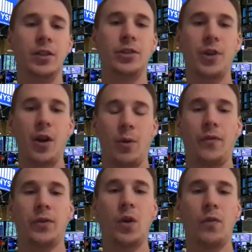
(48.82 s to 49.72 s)
So if
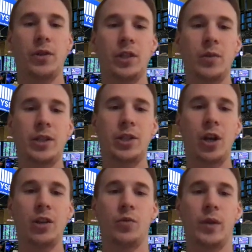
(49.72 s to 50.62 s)
we go over to its
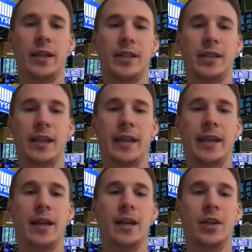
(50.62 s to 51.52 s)
chart, we can see